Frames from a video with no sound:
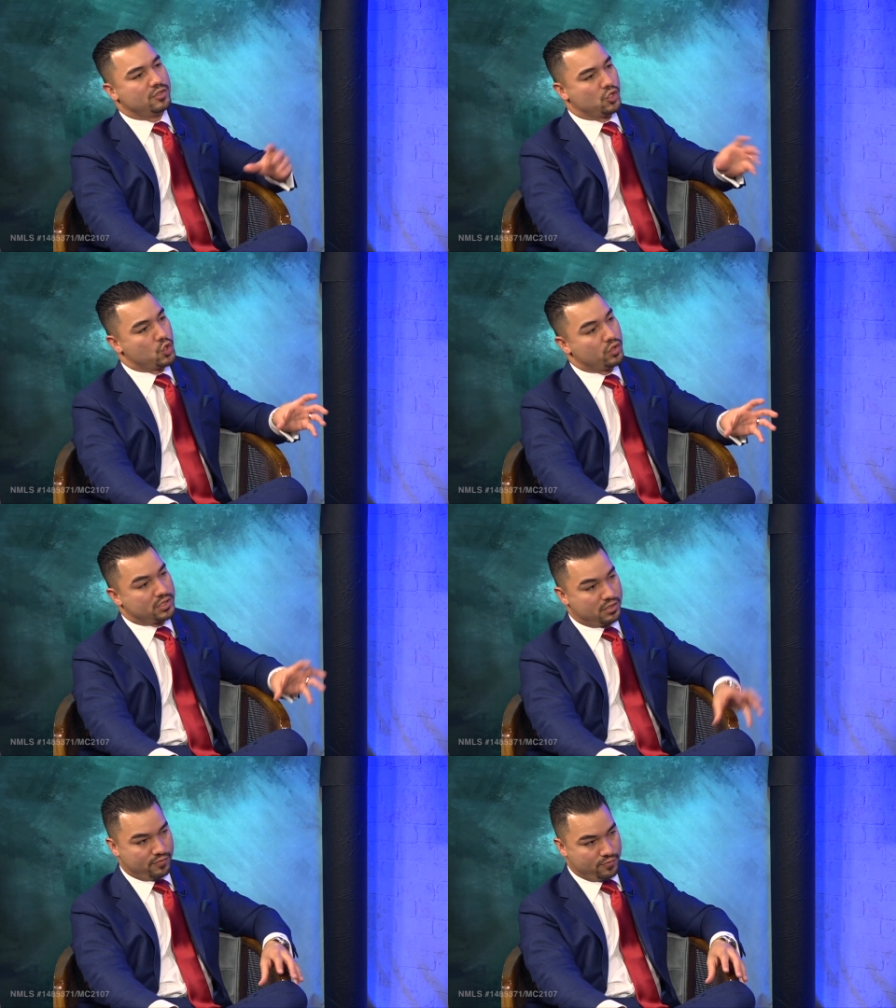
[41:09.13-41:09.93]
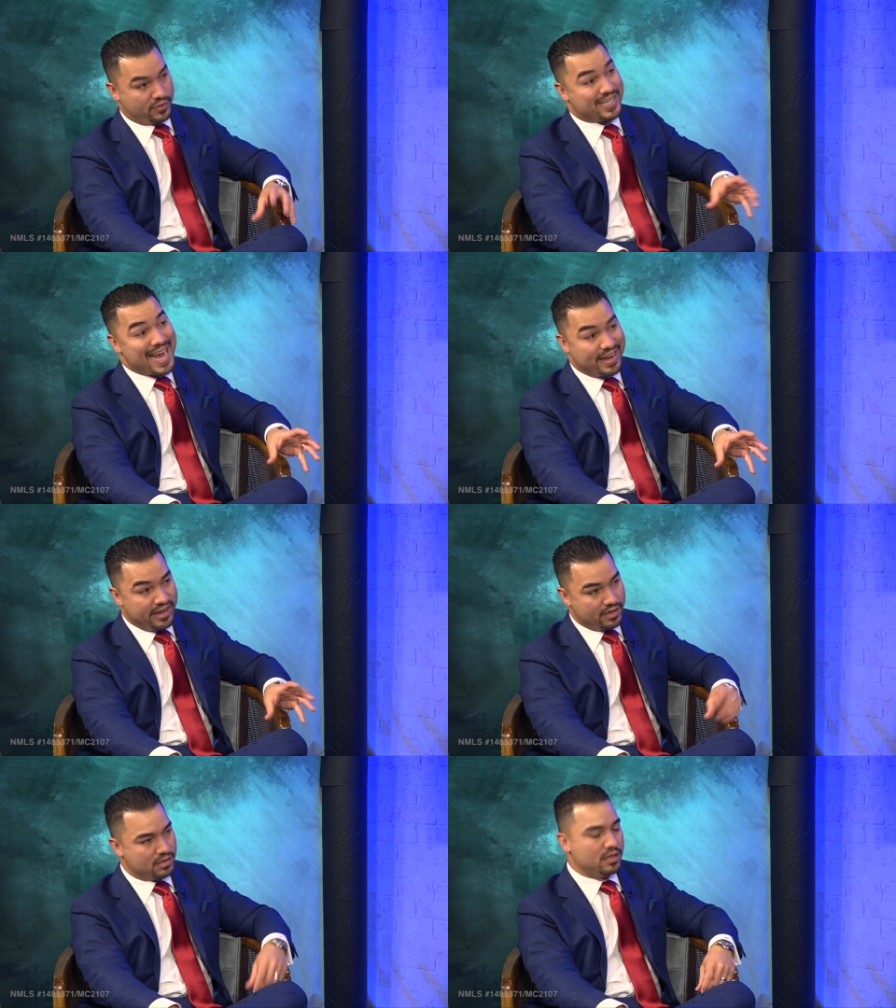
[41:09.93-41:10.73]
The gold is good for
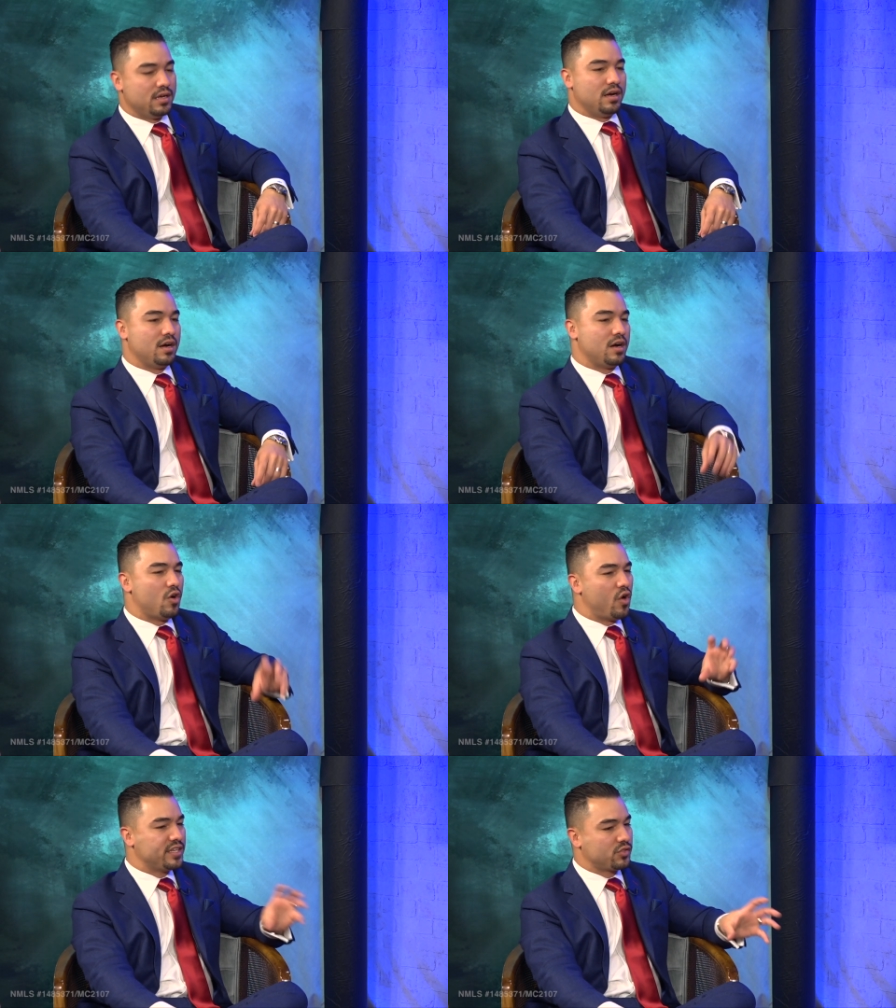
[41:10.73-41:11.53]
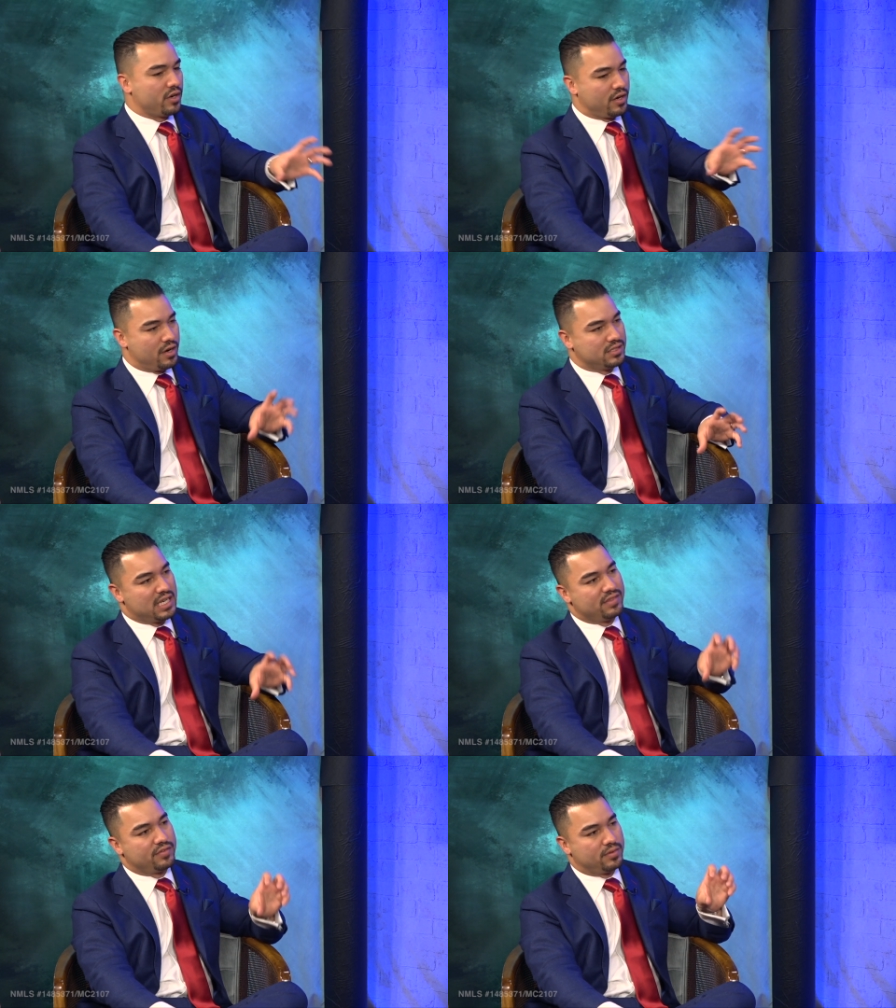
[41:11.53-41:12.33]
dining. All these credit cards
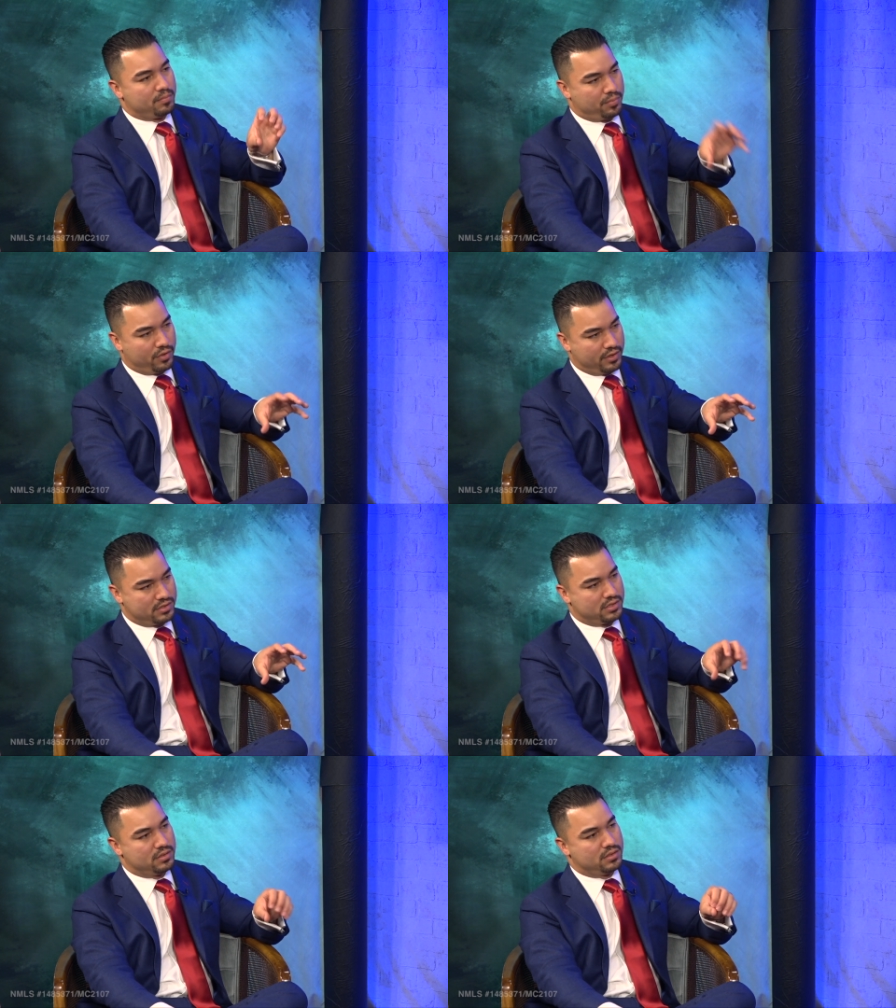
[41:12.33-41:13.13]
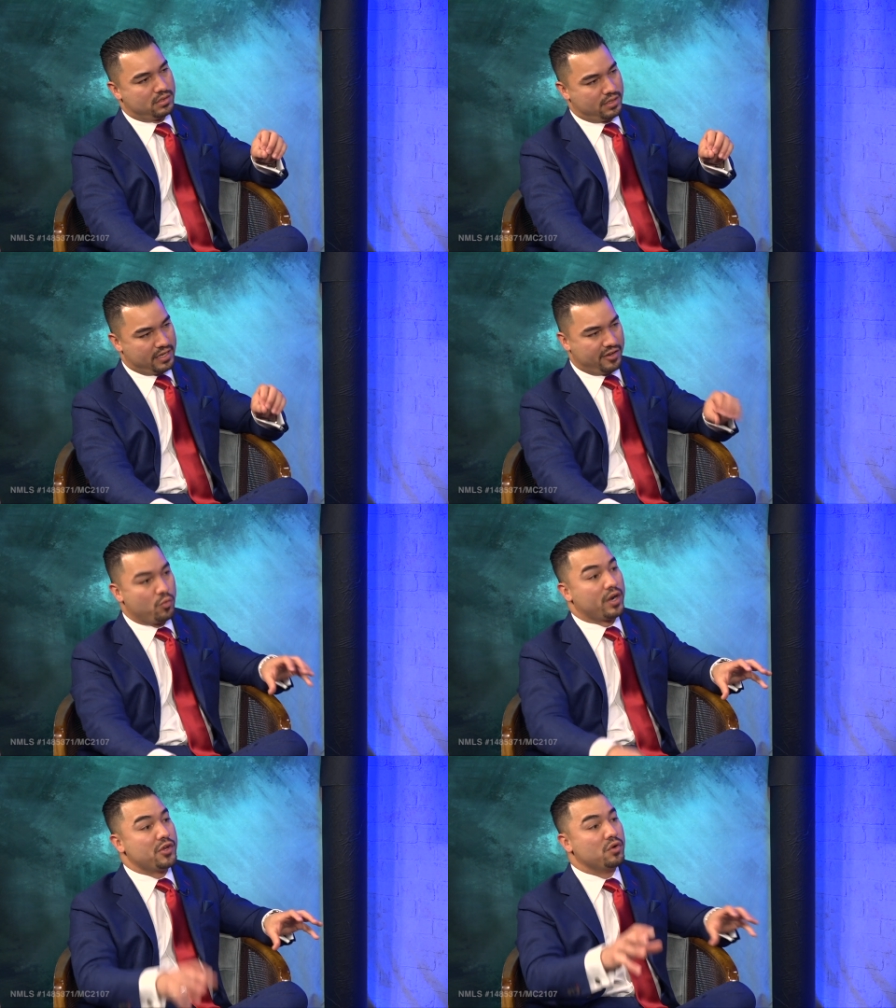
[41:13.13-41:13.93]
have different perks, and you
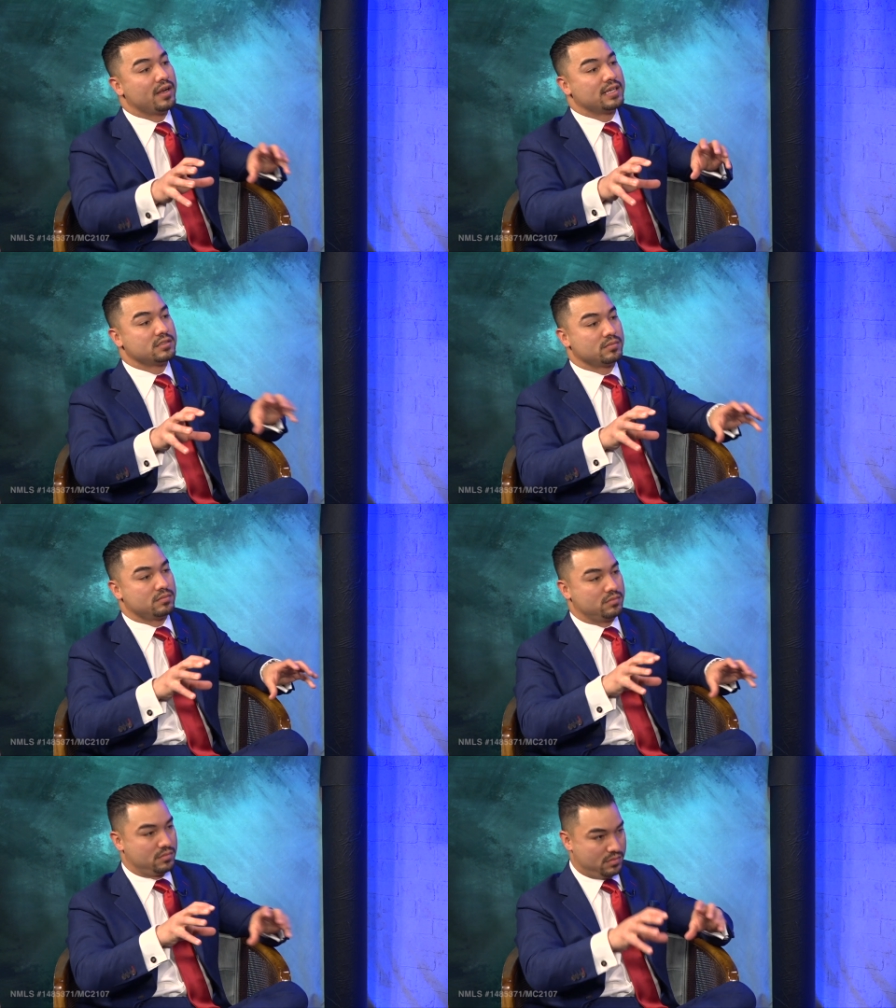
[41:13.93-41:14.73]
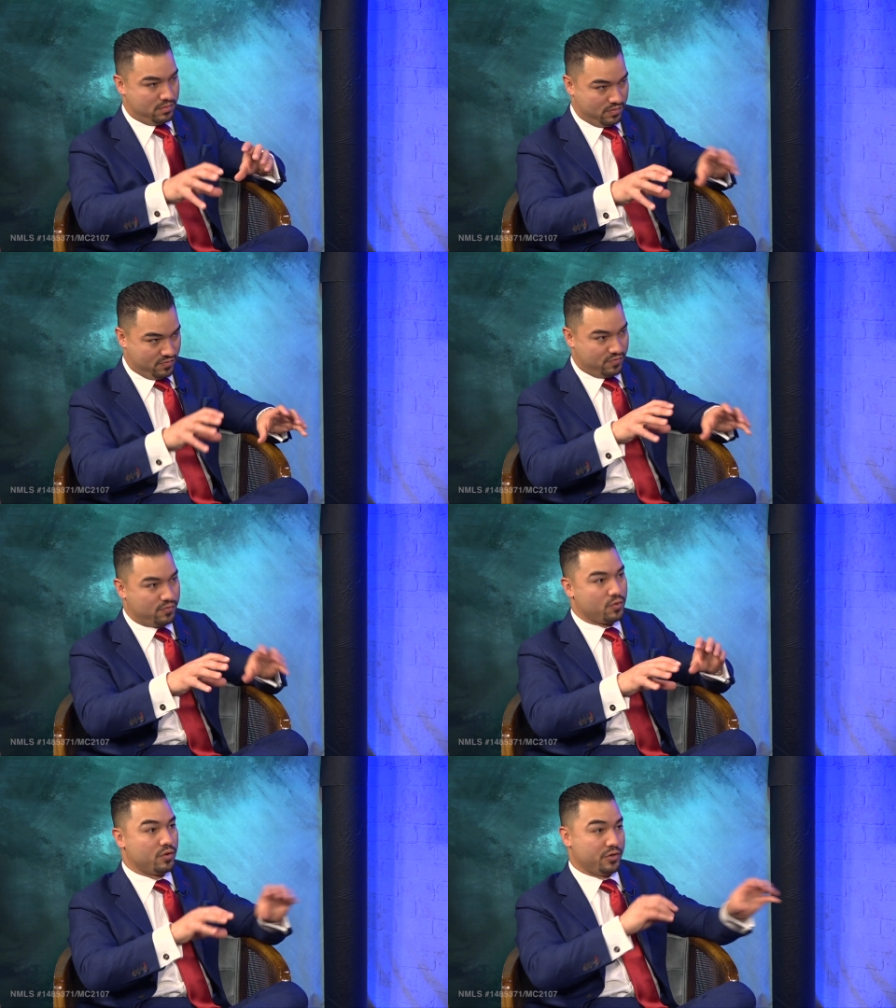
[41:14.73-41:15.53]
want to utilize them
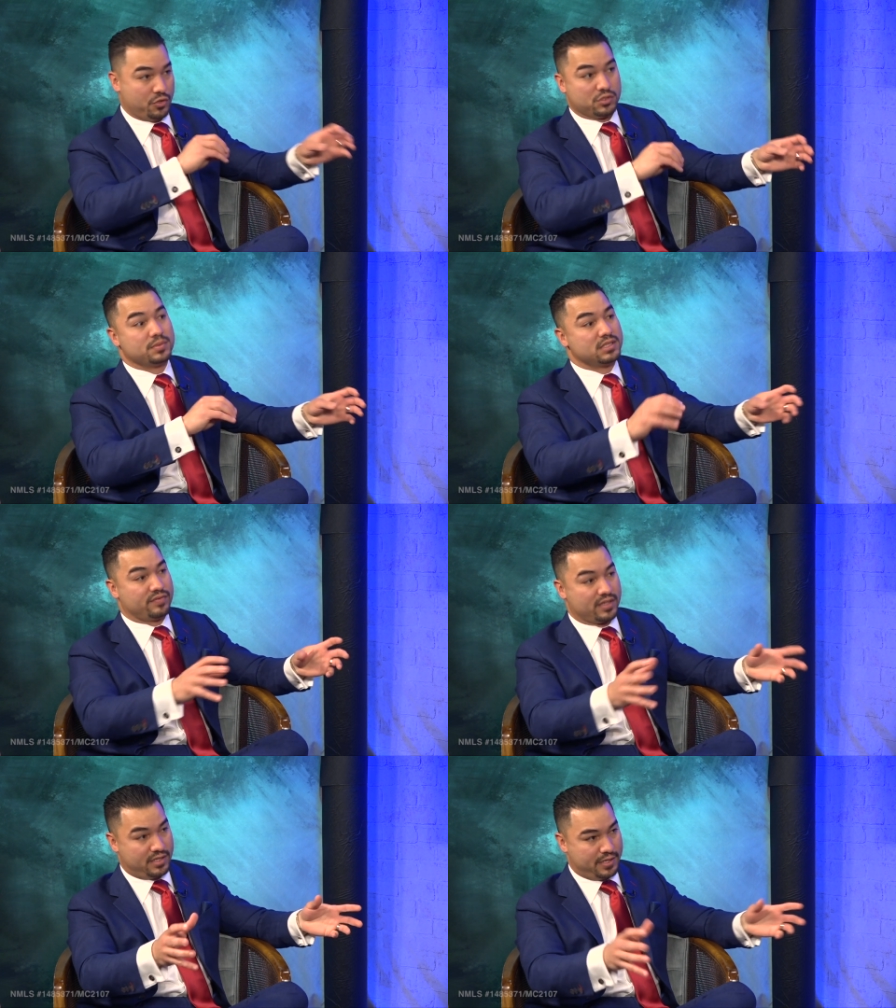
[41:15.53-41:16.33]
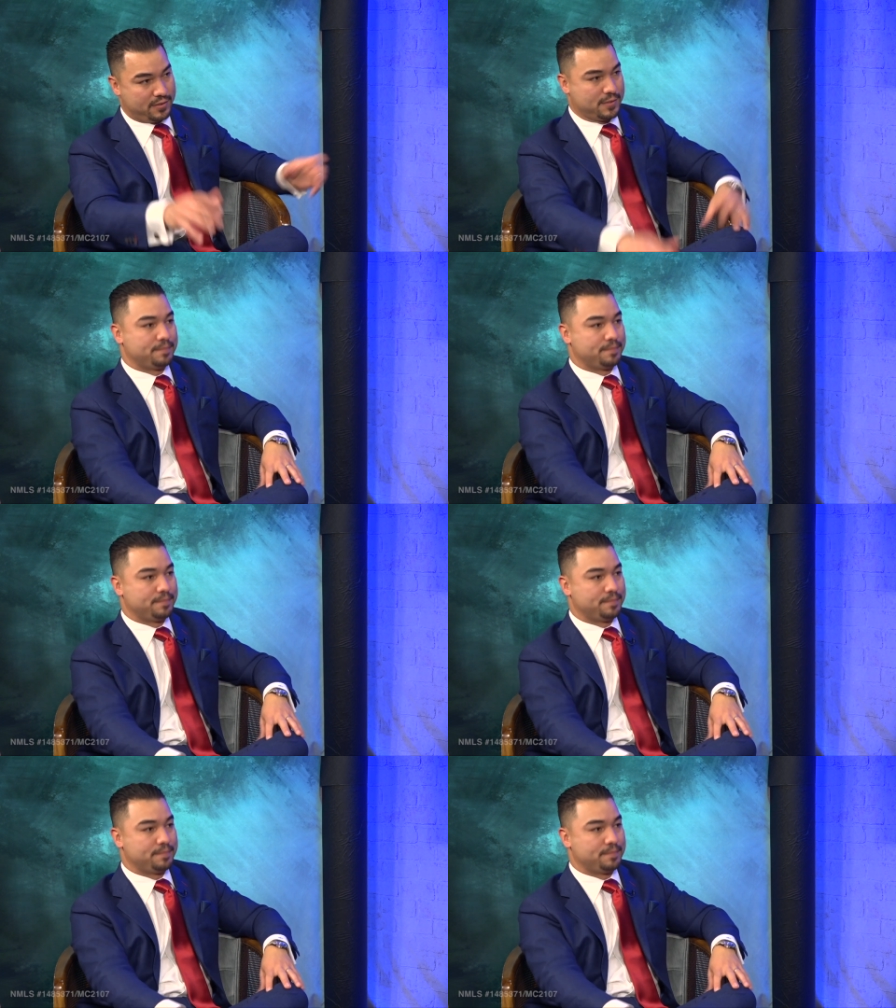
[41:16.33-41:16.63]
for those specific things.